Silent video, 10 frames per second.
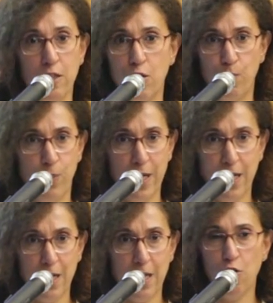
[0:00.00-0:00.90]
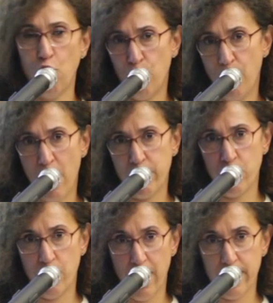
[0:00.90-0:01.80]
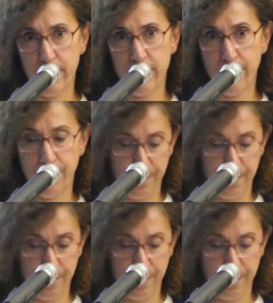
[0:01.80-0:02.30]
completely or marginalized.